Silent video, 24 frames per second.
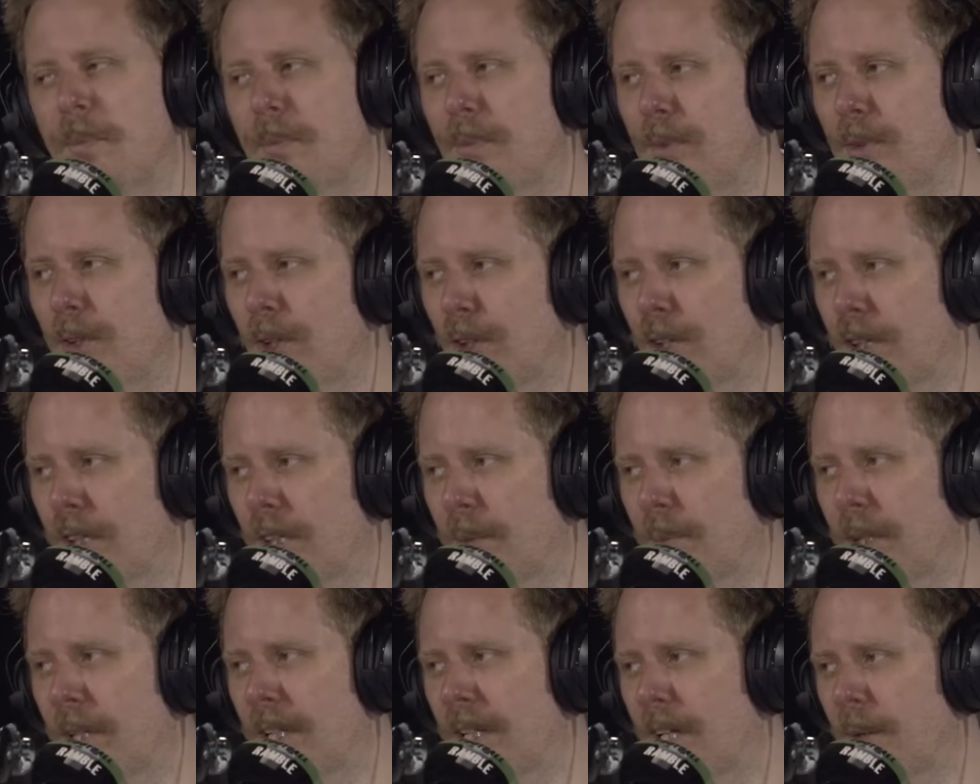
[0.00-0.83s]
You're
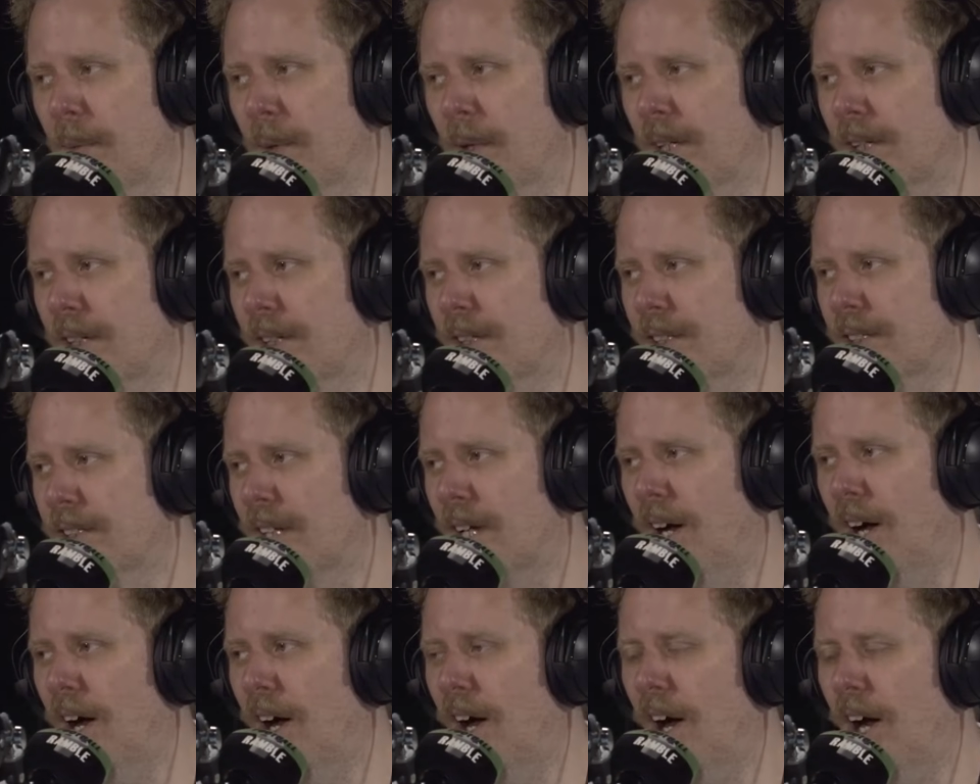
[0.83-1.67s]
looking at me now, Marcus.
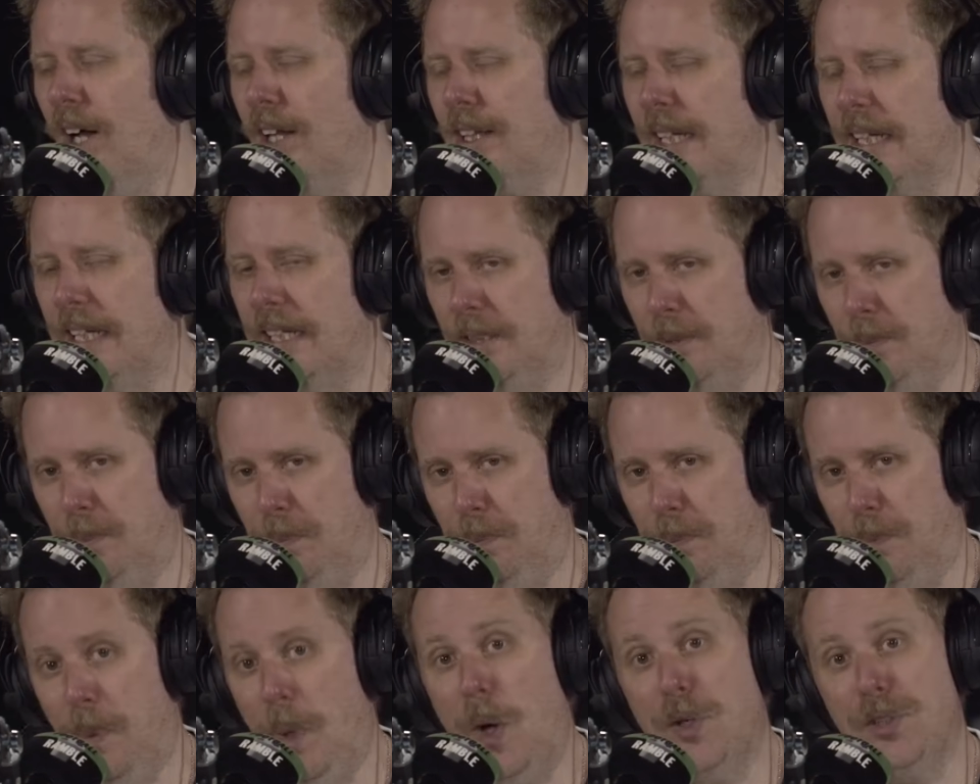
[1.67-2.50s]
I think it's a
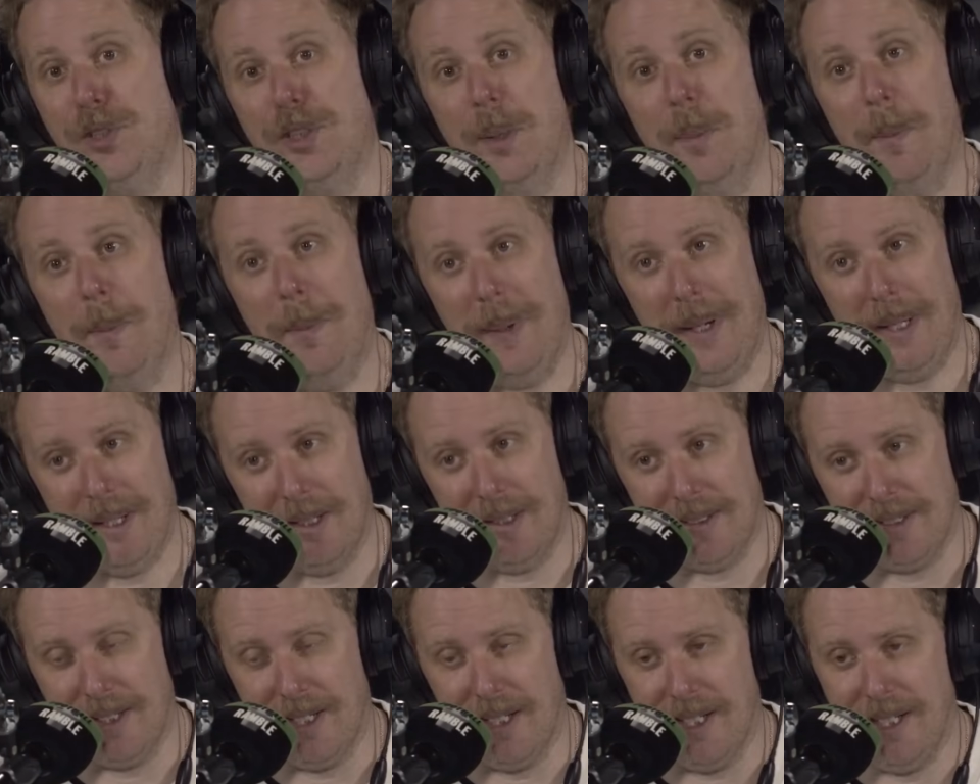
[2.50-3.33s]

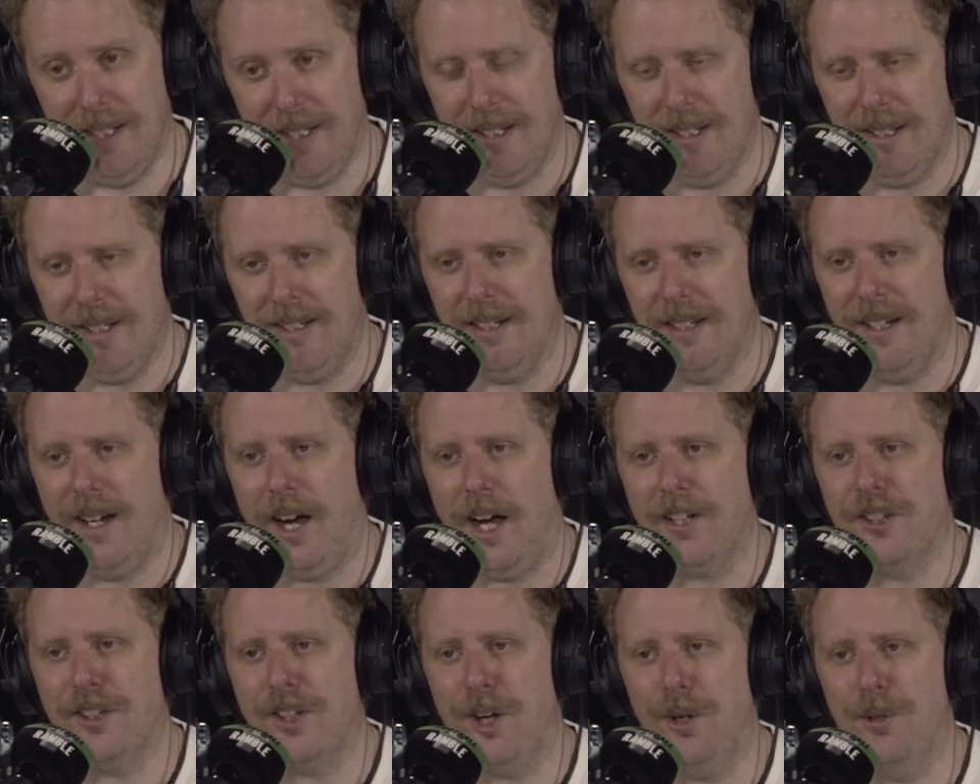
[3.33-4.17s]
possibility.
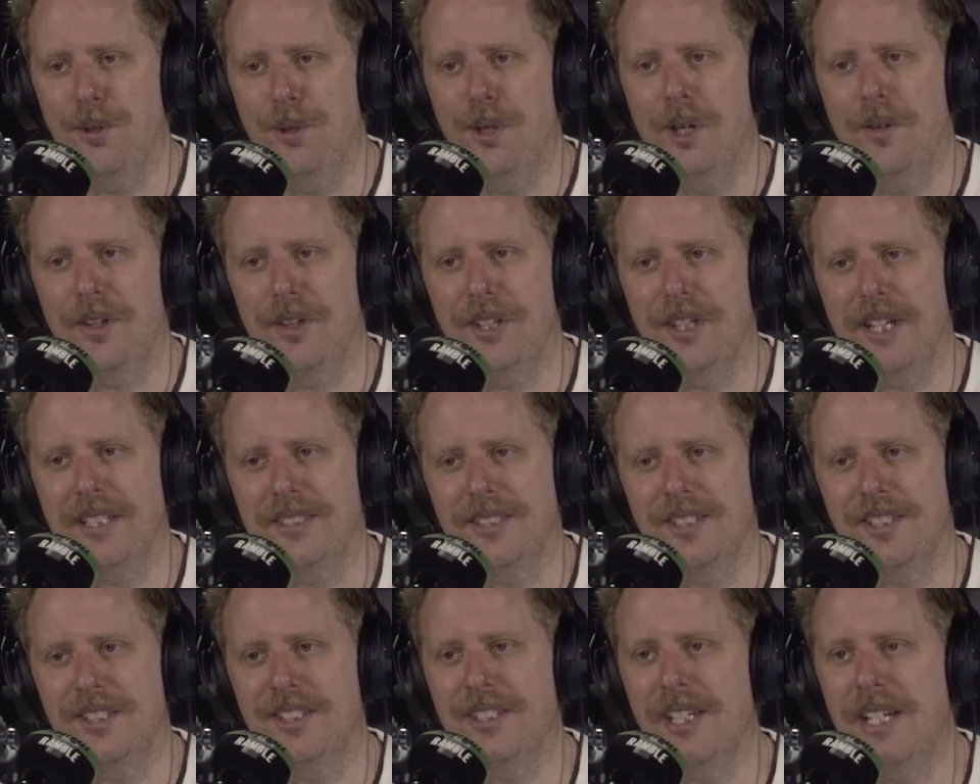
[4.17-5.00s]
I don't know if I think
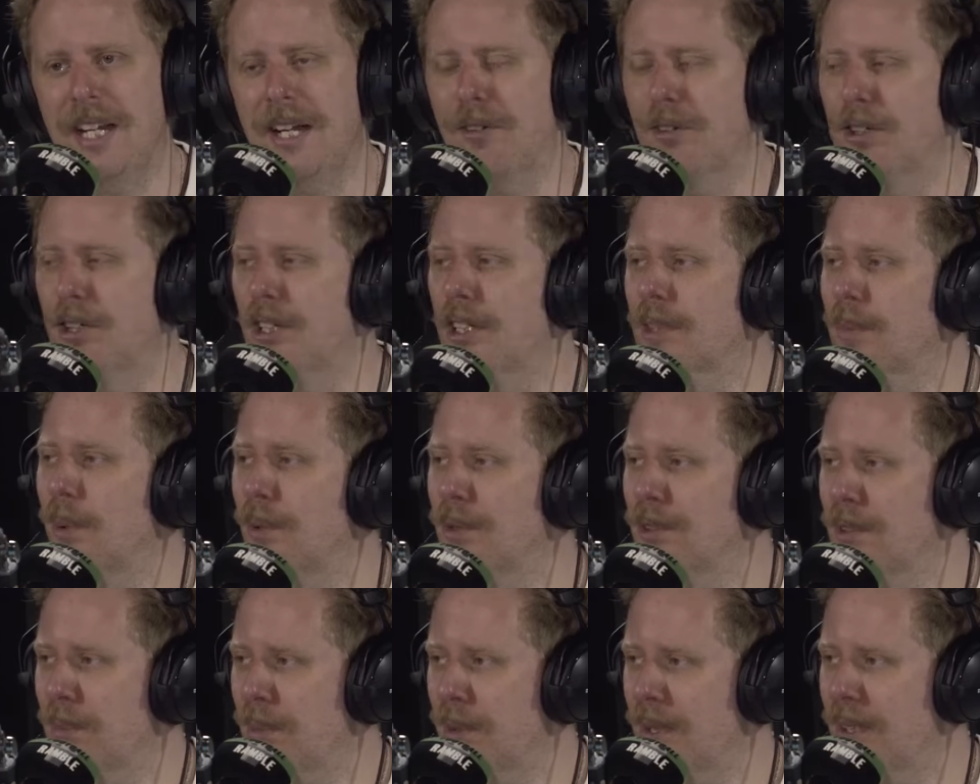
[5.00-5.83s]
it's a serious
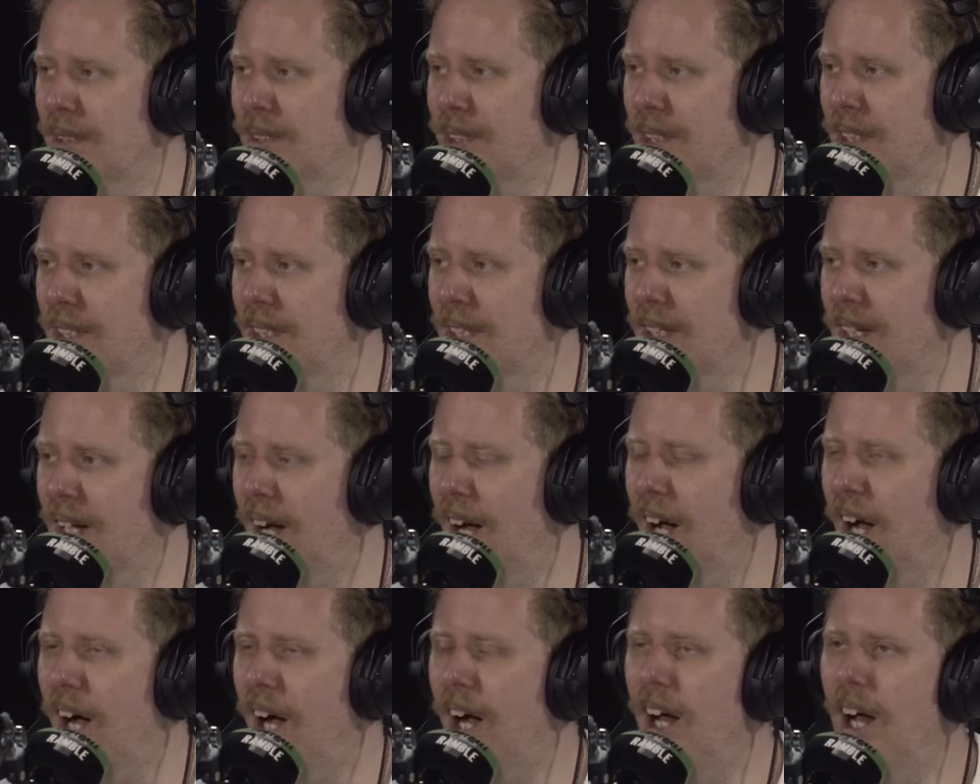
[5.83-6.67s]
possibility.
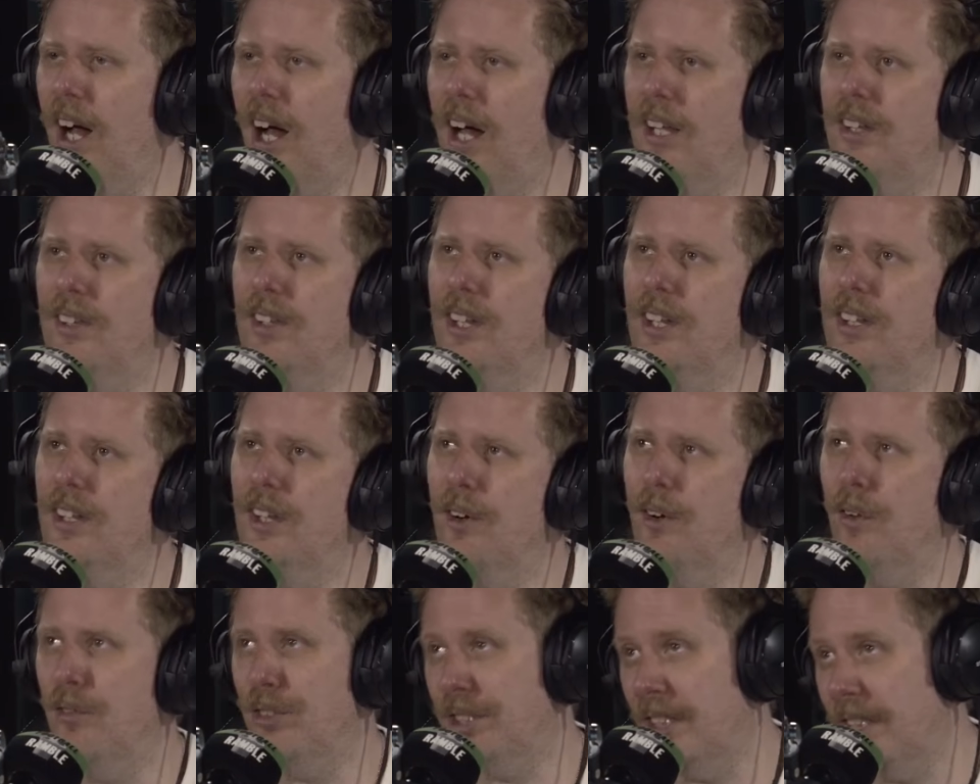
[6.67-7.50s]
And
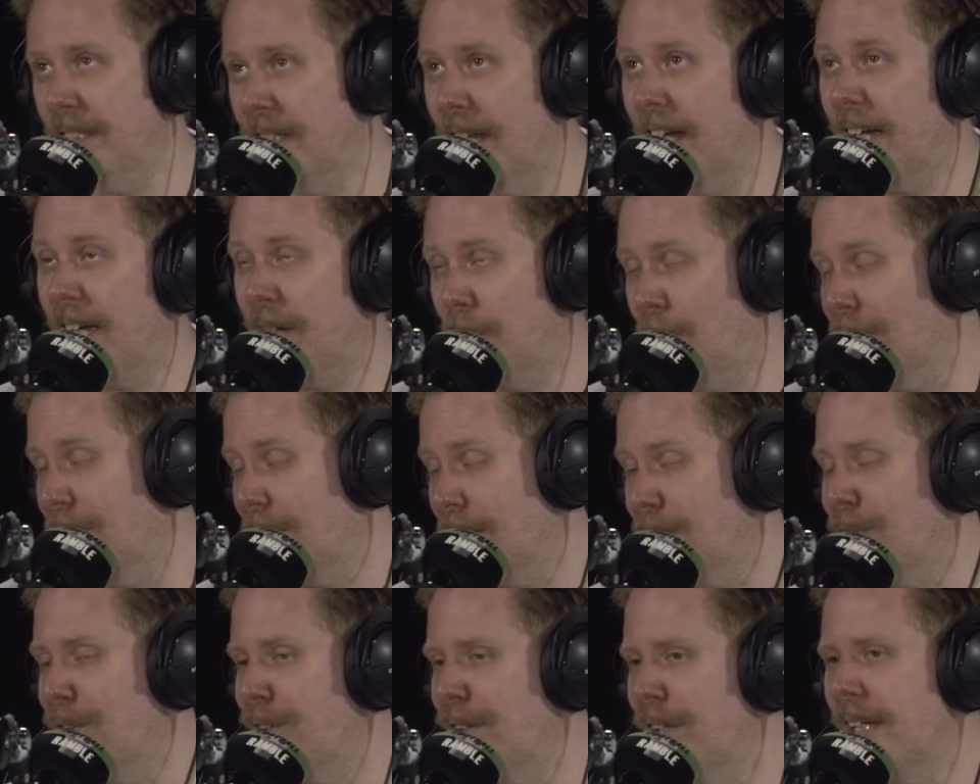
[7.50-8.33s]
they're quite
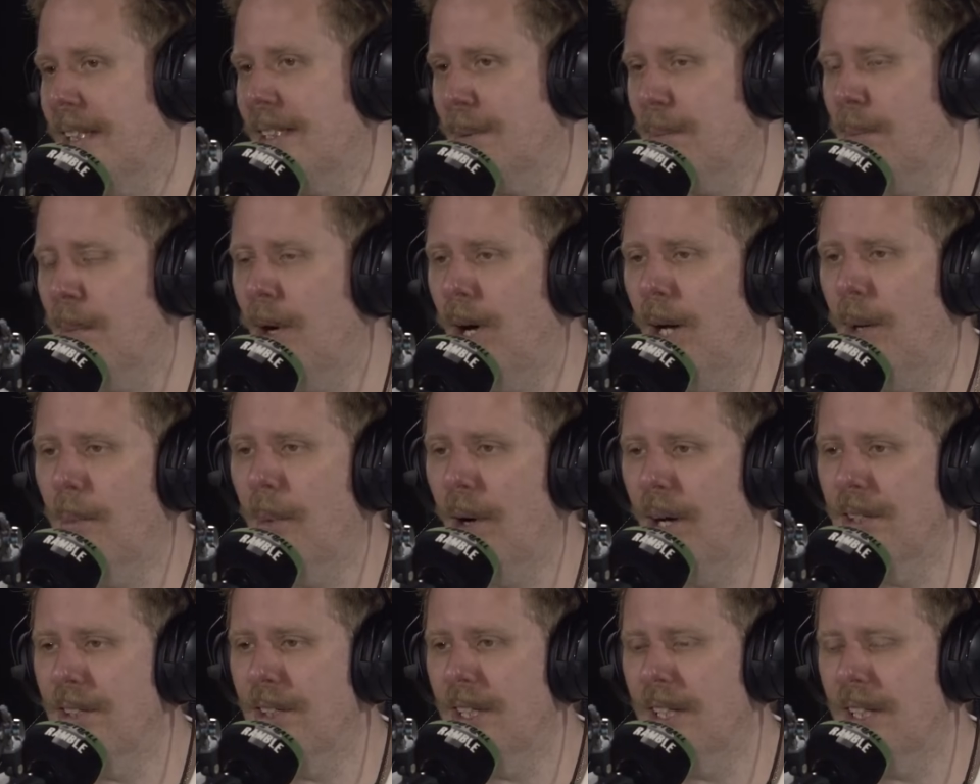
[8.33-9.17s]
different things in my
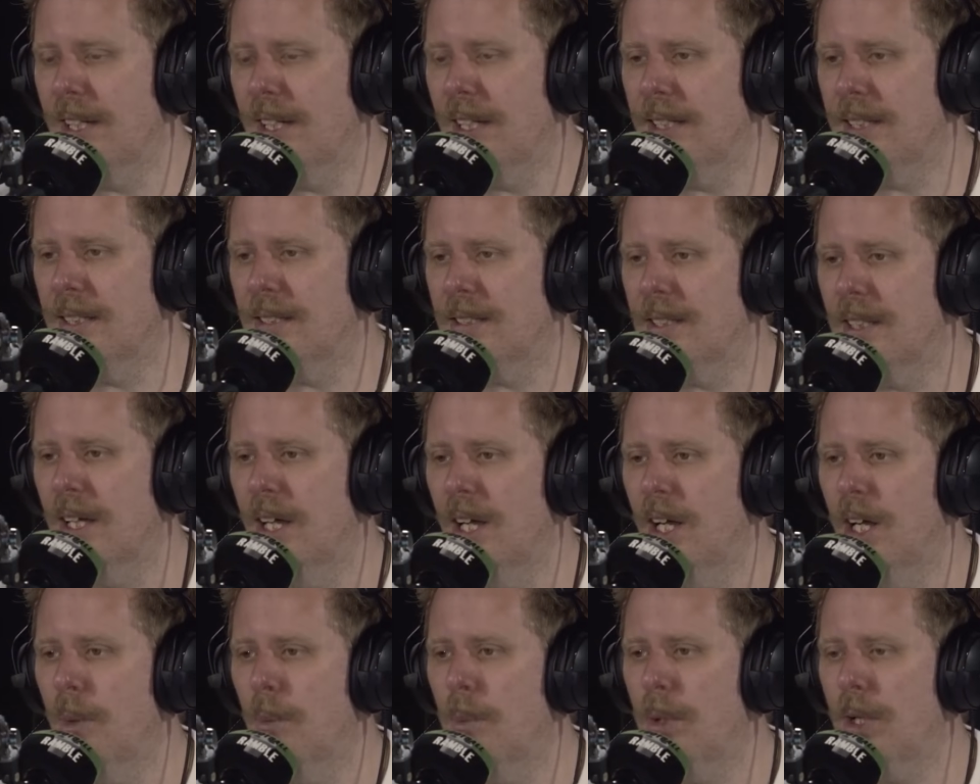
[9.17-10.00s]
mind, at least.
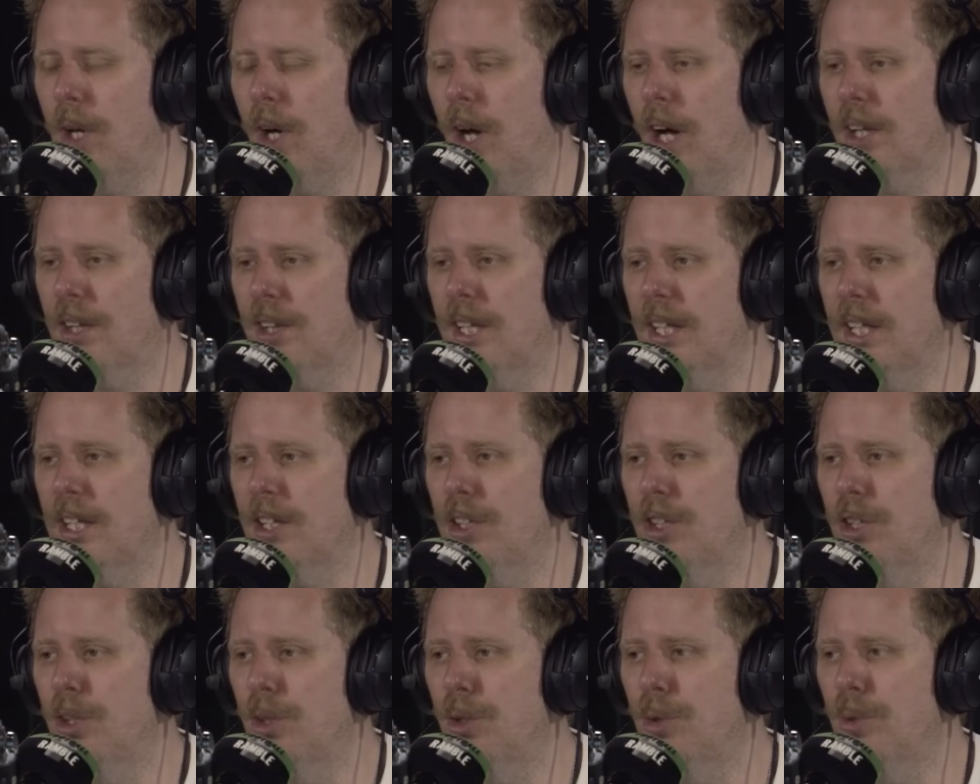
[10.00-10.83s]
But I
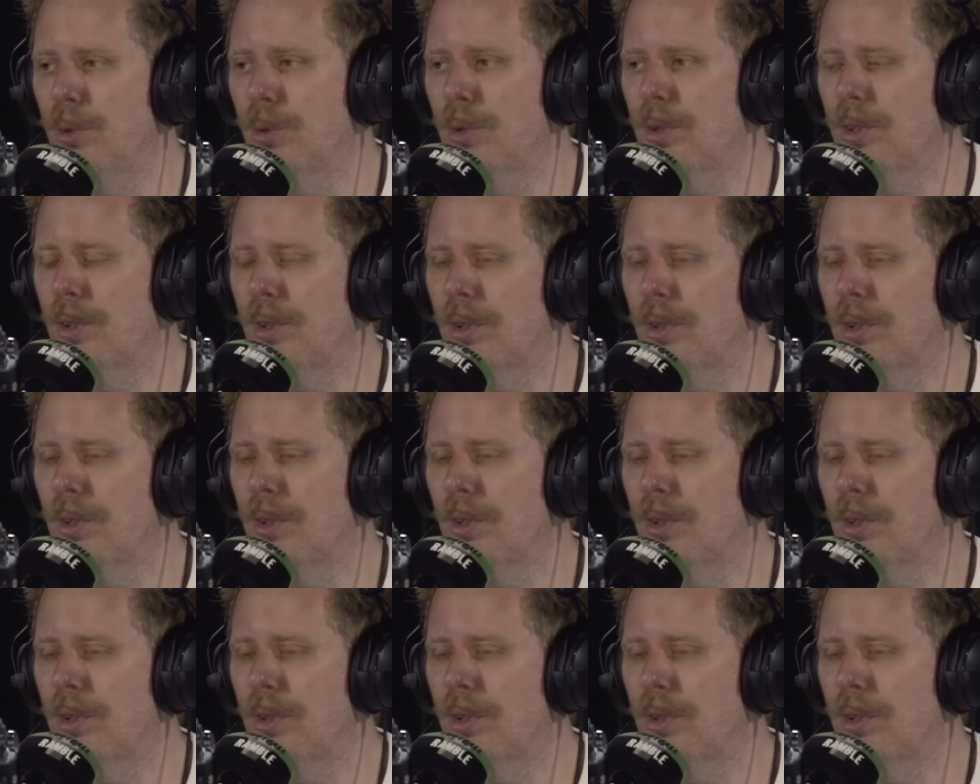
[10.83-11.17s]
think you